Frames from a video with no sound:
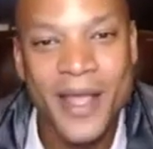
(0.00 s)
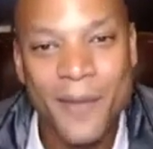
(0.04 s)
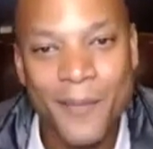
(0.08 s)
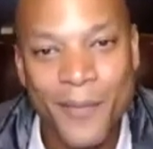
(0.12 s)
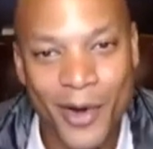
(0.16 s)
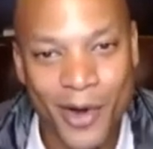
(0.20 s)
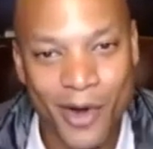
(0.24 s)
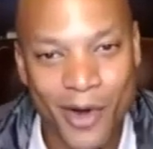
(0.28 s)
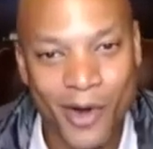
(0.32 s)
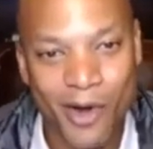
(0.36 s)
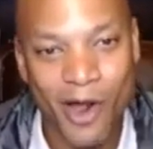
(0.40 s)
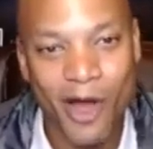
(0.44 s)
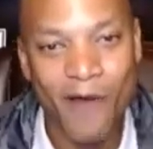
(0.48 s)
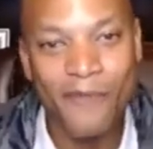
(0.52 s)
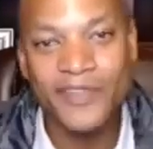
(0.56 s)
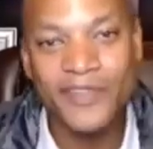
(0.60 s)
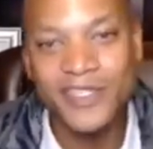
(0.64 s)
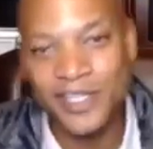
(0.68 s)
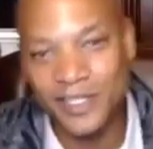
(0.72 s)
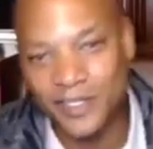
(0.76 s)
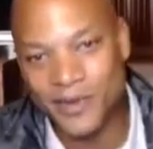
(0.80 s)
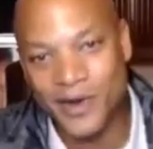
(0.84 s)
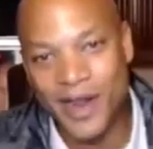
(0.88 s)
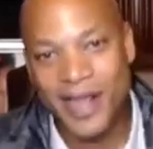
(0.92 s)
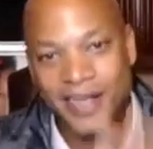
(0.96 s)
but our
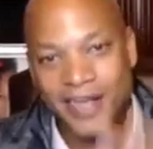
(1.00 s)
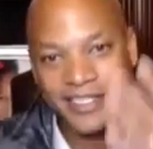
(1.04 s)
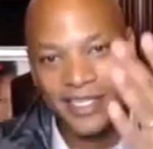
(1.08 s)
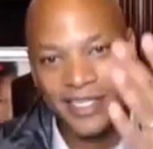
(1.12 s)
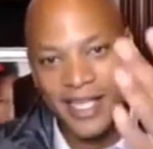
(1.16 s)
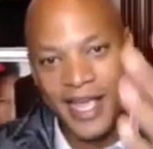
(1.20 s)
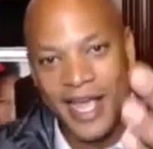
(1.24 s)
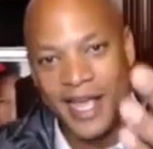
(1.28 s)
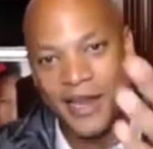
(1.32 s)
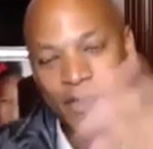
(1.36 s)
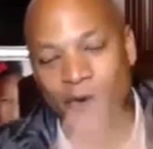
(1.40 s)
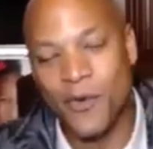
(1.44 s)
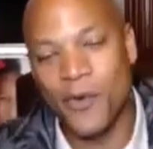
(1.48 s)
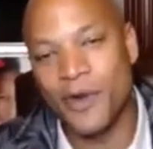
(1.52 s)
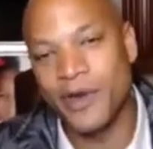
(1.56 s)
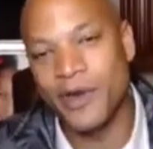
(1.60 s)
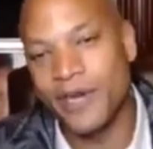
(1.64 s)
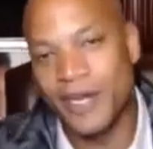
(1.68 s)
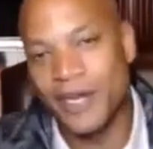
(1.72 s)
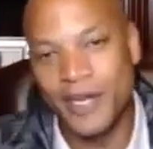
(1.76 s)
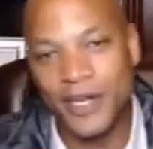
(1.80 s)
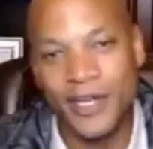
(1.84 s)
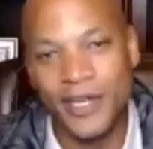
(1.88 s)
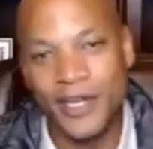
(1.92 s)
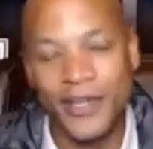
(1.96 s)
offices are actually headquartered
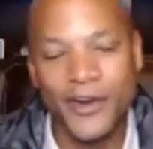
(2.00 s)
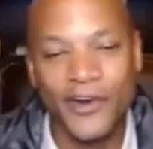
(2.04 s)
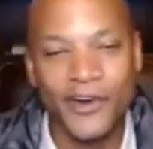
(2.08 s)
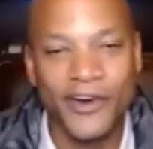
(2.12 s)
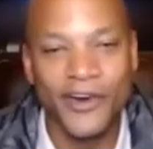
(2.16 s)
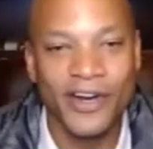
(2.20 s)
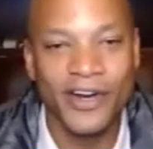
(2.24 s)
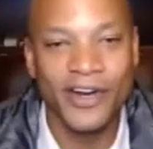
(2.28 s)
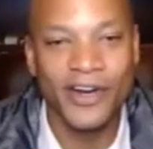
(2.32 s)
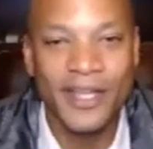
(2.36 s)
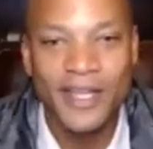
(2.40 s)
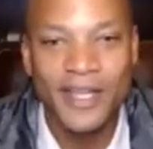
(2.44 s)
in New York.